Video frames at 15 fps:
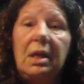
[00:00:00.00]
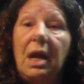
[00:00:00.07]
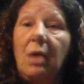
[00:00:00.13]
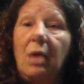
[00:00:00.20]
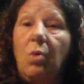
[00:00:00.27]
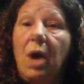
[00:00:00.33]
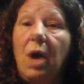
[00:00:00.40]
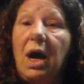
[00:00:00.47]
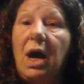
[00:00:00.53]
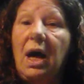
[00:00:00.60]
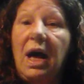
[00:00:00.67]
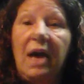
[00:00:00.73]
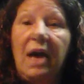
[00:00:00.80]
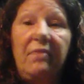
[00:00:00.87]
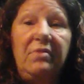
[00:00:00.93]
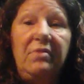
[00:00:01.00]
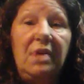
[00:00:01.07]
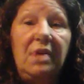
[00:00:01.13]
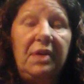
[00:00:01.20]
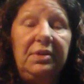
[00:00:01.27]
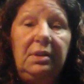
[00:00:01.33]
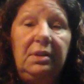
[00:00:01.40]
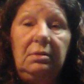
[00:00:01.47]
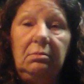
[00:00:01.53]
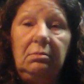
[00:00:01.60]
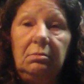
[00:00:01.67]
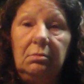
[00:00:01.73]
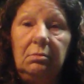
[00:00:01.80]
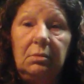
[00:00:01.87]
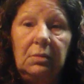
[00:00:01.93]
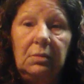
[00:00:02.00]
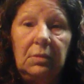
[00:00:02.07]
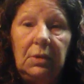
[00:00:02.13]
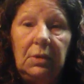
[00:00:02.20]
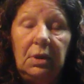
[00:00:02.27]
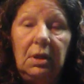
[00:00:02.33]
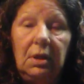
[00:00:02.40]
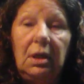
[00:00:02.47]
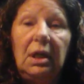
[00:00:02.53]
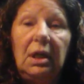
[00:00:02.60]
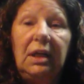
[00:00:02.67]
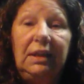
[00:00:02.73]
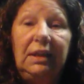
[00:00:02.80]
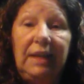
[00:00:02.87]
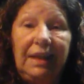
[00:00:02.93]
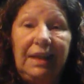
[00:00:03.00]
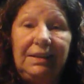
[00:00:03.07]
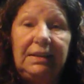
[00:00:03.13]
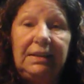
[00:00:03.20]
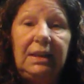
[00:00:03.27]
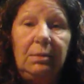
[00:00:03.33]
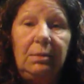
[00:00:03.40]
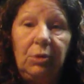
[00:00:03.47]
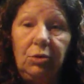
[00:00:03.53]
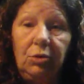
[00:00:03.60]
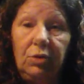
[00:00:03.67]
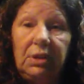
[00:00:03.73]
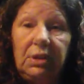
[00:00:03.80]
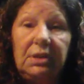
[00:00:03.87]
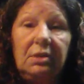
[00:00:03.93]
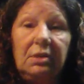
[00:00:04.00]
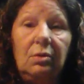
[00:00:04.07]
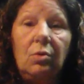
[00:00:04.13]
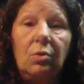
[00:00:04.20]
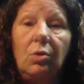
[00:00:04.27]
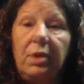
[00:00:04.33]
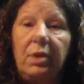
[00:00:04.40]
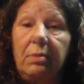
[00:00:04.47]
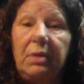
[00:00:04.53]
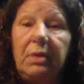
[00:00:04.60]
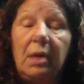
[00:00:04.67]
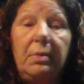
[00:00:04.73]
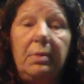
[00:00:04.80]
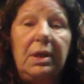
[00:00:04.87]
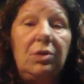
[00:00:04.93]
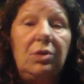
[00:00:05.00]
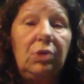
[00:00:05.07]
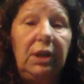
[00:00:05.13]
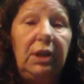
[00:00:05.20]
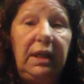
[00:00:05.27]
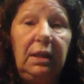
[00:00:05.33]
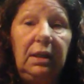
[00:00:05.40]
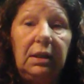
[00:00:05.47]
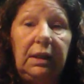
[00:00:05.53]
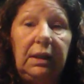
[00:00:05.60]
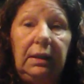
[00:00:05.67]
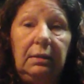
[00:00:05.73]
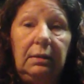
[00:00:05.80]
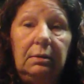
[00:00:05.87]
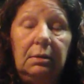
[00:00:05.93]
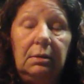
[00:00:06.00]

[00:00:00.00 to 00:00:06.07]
Now, while I have nothing against immigrants or them coming here legally,